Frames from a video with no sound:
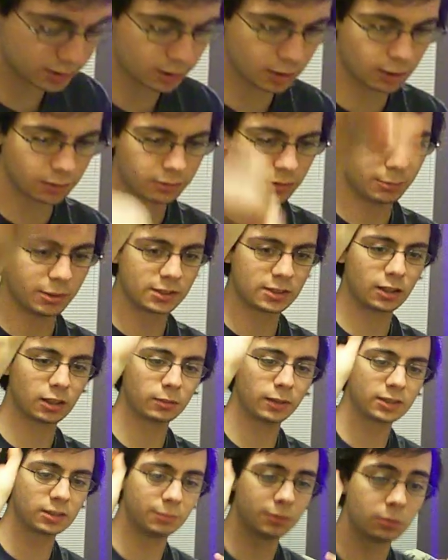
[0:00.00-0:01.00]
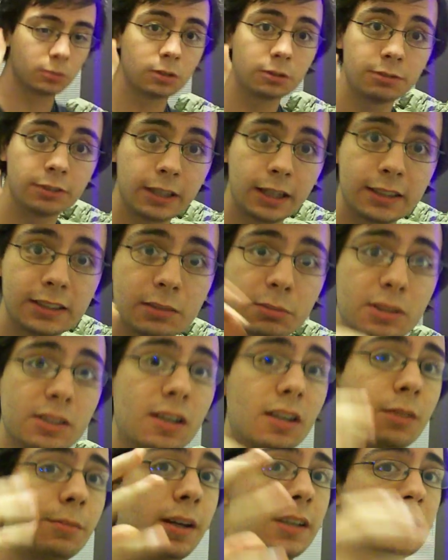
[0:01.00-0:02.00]
off, I'm going to talk about something real fast. I'm going to
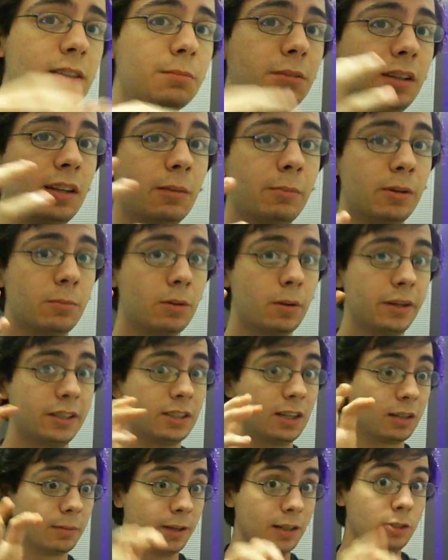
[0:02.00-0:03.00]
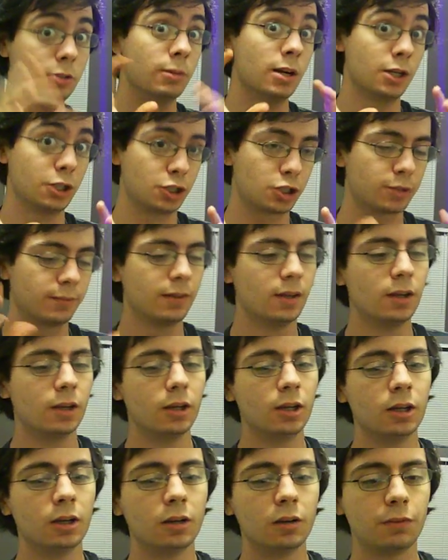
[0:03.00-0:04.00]
talk about something that I'm going to probably talk about too much.
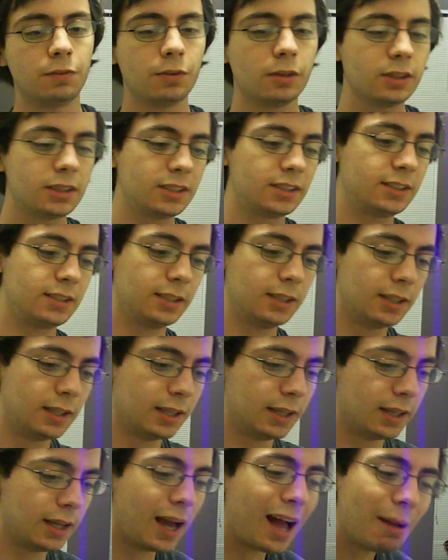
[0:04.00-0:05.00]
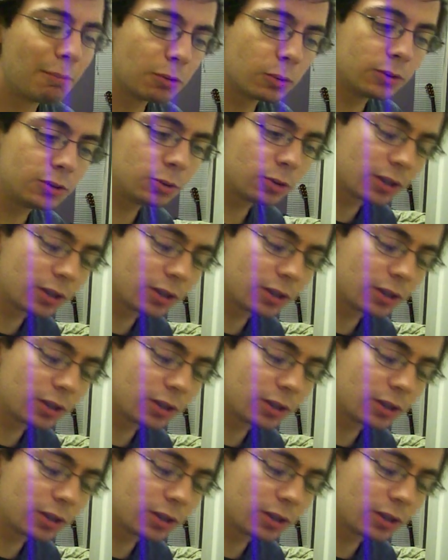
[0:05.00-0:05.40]
First, I'm going to